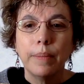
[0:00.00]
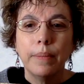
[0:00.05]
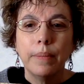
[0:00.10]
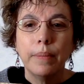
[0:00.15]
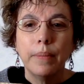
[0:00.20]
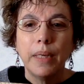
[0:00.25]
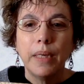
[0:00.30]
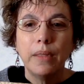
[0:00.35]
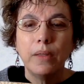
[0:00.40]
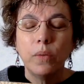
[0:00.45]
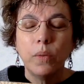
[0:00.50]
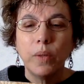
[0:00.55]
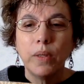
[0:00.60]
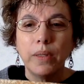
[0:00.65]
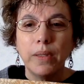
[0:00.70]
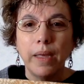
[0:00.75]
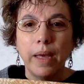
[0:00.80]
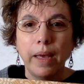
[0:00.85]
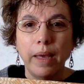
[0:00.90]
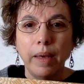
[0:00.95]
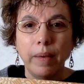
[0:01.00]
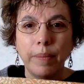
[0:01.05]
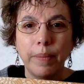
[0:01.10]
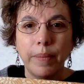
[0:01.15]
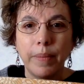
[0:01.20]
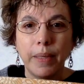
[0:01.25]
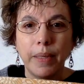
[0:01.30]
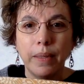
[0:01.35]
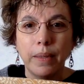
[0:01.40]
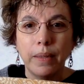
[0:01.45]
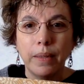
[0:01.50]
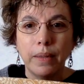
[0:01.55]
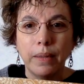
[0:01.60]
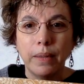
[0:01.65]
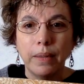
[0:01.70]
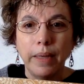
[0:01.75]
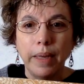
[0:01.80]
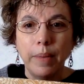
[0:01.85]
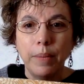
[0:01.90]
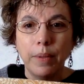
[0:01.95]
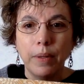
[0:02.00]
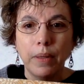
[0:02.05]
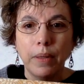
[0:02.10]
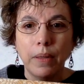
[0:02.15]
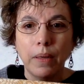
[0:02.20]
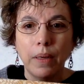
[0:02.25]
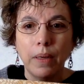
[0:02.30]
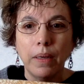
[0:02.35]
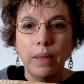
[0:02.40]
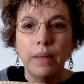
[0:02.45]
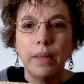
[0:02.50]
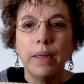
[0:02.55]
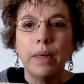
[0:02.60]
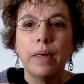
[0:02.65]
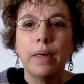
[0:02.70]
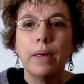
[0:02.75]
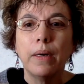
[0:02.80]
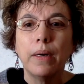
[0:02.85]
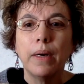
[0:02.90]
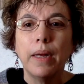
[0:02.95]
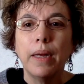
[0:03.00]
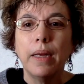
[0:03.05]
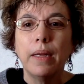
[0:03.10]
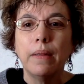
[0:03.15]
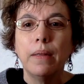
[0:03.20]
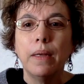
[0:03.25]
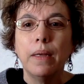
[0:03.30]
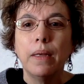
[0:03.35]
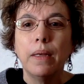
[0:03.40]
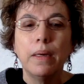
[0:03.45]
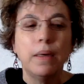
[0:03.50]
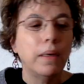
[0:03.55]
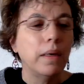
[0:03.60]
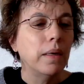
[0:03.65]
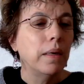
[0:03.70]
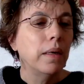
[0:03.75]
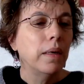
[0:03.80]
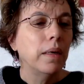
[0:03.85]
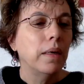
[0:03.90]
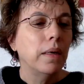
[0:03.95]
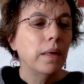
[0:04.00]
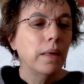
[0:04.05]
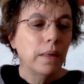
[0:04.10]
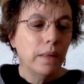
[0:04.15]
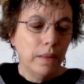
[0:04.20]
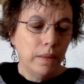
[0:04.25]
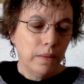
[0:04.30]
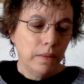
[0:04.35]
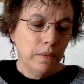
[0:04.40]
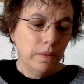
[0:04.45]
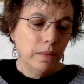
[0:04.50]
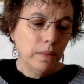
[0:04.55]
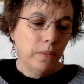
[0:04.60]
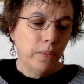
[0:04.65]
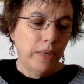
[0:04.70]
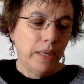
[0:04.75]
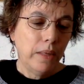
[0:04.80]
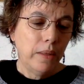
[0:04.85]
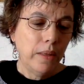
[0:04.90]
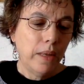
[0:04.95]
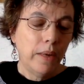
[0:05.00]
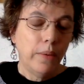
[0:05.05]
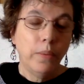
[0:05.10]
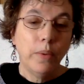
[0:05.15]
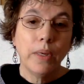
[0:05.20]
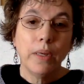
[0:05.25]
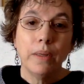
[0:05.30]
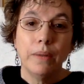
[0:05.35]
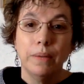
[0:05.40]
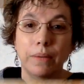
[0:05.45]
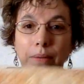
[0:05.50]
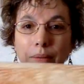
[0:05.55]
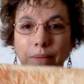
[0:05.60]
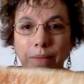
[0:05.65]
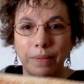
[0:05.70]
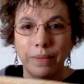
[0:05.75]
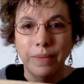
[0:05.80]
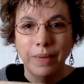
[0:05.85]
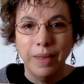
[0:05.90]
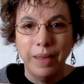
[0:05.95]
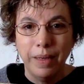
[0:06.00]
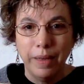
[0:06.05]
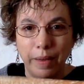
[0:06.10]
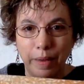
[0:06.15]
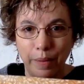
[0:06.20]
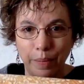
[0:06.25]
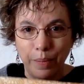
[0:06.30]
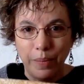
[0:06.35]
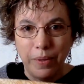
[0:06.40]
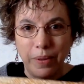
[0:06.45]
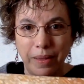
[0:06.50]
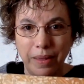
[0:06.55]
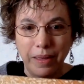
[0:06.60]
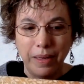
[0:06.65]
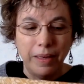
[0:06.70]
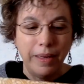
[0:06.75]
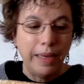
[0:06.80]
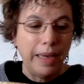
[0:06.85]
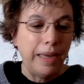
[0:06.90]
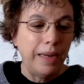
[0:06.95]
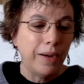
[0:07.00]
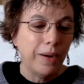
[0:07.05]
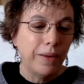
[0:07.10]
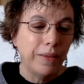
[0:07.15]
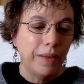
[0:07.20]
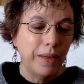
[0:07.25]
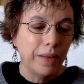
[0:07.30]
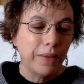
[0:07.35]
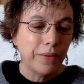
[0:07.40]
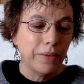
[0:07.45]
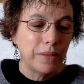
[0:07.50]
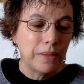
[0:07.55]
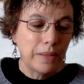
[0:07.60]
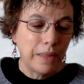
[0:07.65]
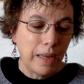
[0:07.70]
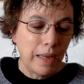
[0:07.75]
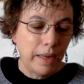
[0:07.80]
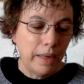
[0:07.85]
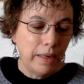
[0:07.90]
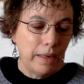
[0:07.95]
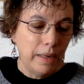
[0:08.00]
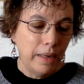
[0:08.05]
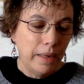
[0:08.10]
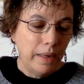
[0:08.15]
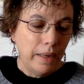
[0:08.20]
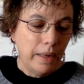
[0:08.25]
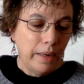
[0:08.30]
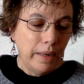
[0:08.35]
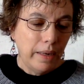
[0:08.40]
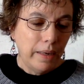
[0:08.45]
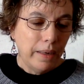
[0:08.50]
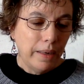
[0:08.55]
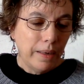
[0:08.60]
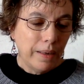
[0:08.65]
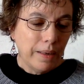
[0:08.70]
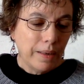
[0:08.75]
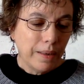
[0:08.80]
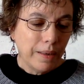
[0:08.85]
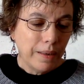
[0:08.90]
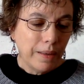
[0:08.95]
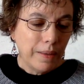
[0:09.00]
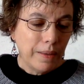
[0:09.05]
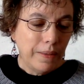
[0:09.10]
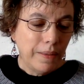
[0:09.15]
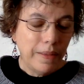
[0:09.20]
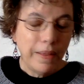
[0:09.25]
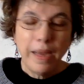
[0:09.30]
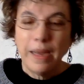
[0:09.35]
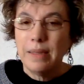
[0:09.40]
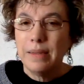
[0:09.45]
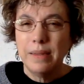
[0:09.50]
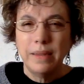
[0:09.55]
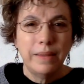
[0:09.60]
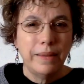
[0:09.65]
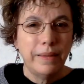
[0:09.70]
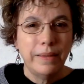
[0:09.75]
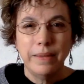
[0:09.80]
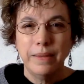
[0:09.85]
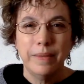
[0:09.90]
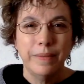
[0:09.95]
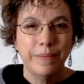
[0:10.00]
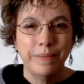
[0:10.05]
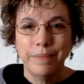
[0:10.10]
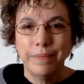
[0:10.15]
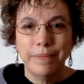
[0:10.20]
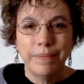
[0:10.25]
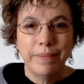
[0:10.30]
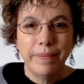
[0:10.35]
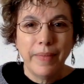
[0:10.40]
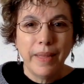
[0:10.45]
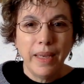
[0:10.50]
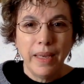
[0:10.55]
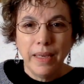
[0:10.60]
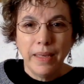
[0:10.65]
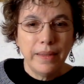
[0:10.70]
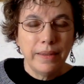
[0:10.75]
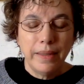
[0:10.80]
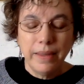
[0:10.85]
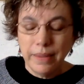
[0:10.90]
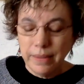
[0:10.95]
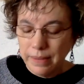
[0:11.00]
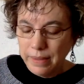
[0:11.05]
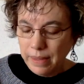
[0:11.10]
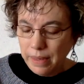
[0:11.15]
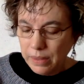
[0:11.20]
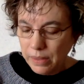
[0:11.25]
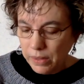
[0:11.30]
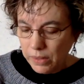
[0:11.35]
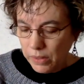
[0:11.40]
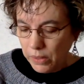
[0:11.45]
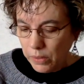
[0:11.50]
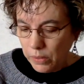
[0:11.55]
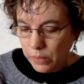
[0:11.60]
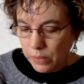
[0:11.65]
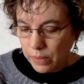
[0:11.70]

my tool tape label on there, and then, well, I will. I'll put the date on the other side. That's the easiest thing to do.